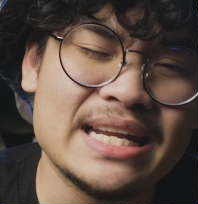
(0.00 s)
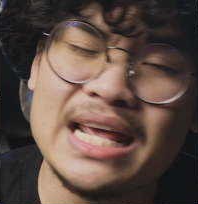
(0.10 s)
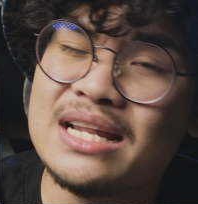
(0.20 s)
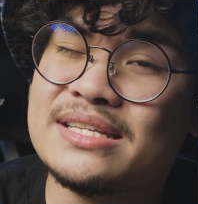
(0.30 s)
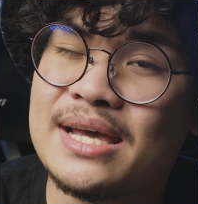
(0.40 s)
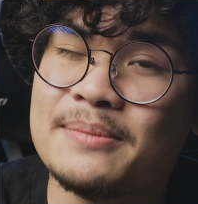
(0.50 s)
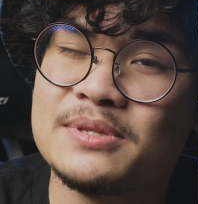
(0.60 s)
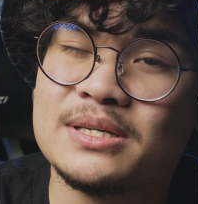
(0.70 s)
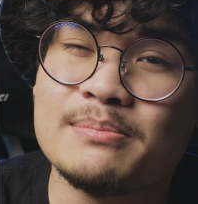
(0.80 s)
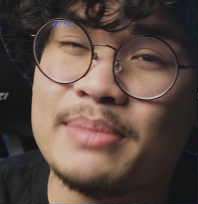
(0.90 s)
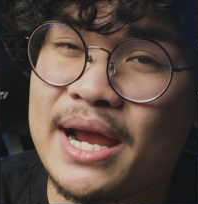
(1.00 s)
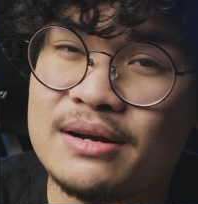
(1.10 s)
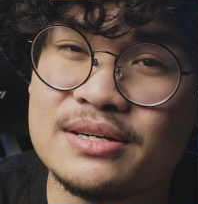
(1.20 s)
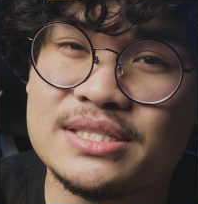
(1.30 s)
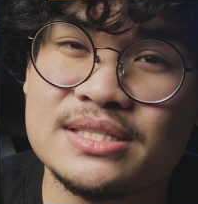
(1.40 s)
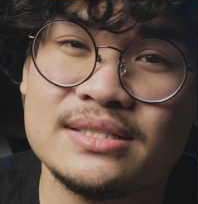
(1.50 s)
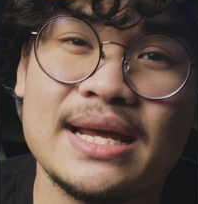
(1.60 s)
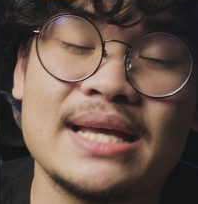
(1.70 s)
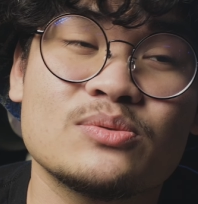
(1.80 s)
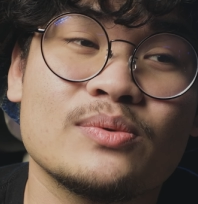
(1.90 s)
in-depth comparison
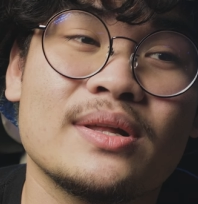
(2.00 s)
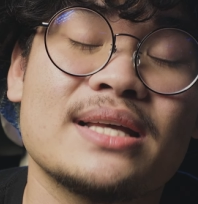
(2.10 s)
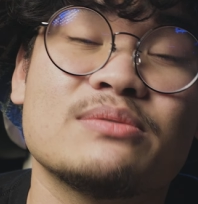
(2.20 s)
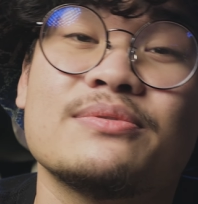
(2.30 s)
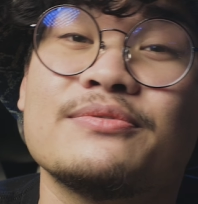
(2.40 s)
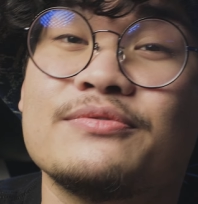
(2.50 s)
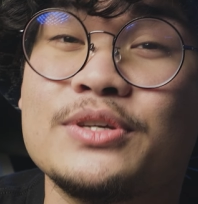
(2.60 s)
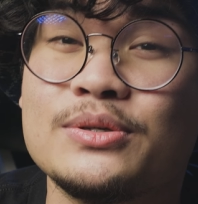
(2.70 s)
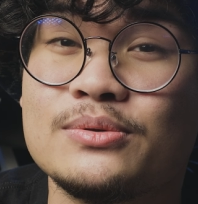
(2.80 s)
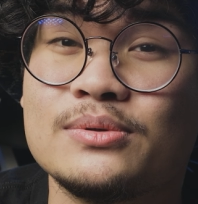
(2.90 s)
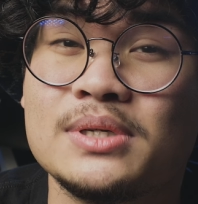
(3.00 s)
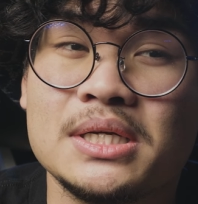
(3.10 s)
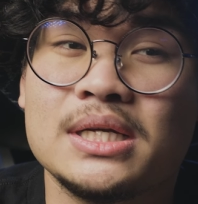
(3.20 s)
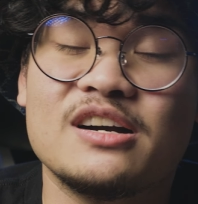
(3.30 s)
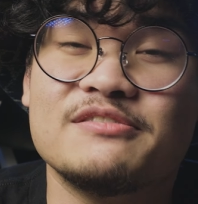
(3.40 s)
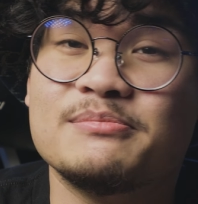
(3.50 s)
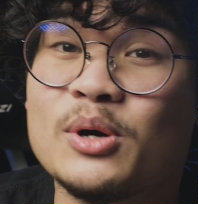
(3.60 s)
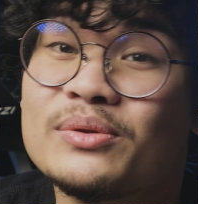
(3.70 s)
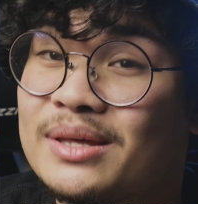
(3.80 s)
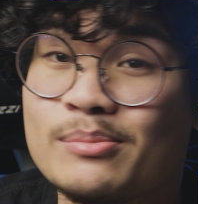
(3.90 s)
as well as review of
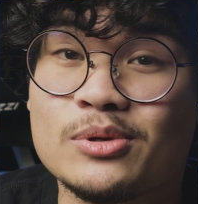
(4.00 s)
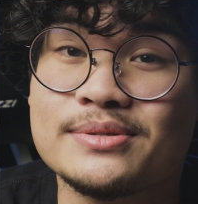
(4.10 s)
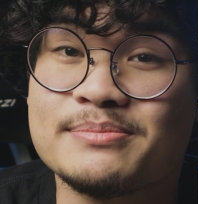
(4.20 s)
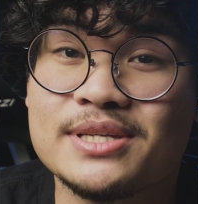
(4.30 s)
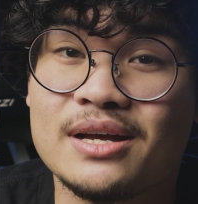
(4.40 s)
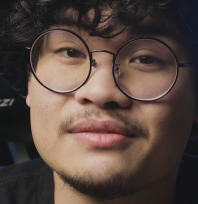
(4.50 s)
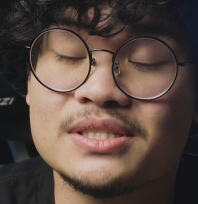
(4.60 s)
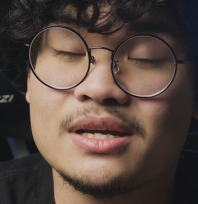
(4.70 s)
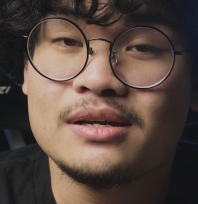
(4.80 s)
both gimbals themselves.